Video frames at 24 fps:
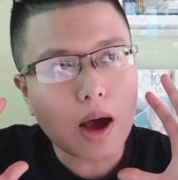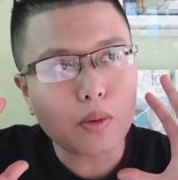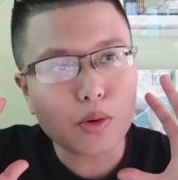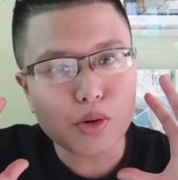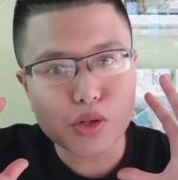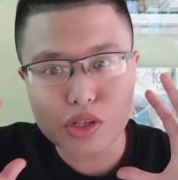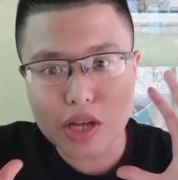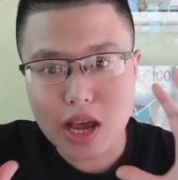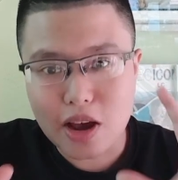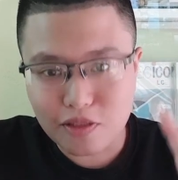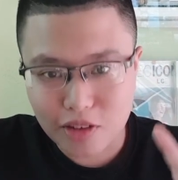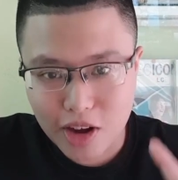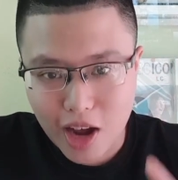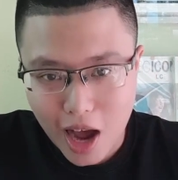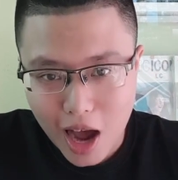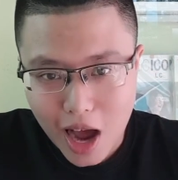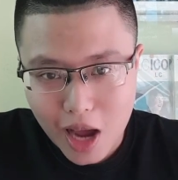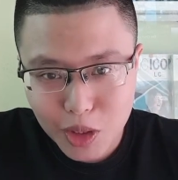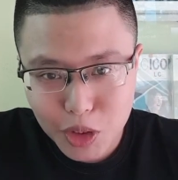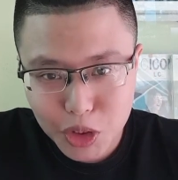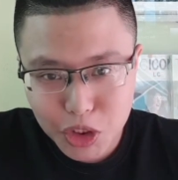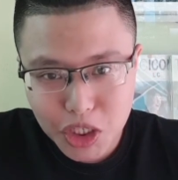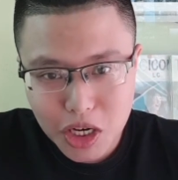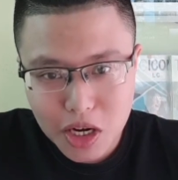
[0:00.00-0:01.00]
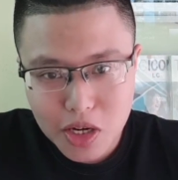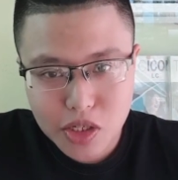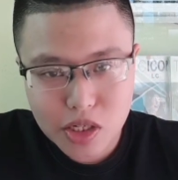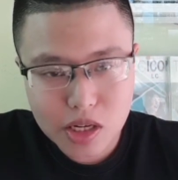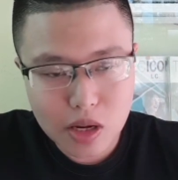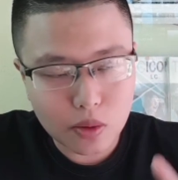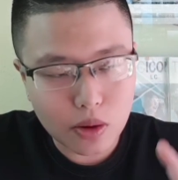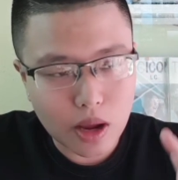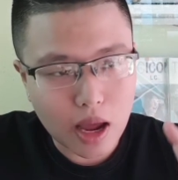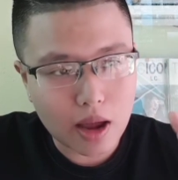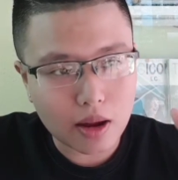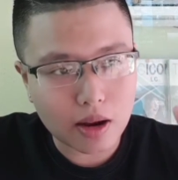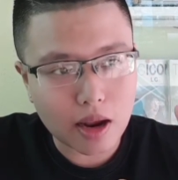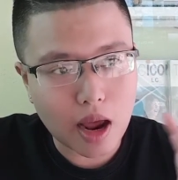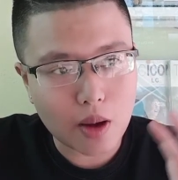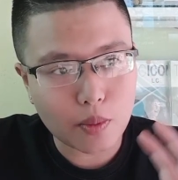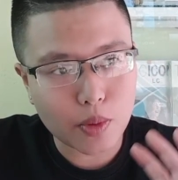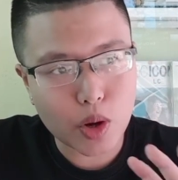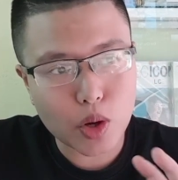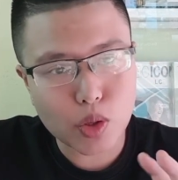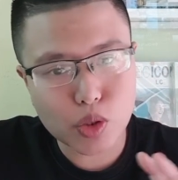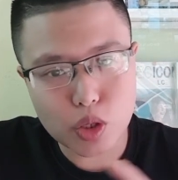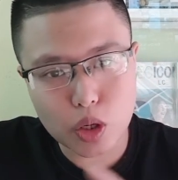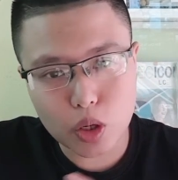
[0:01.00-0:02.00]
self-conscious, and we
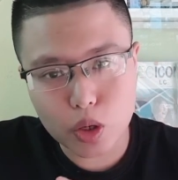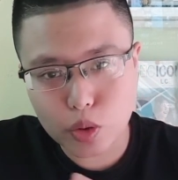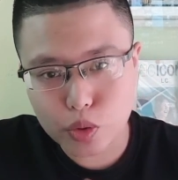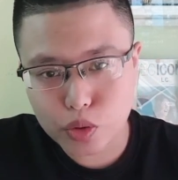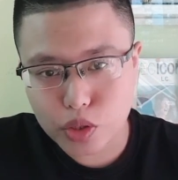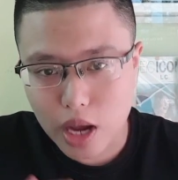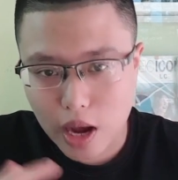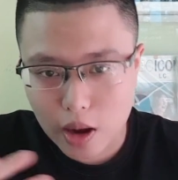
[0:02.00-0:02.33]
also lose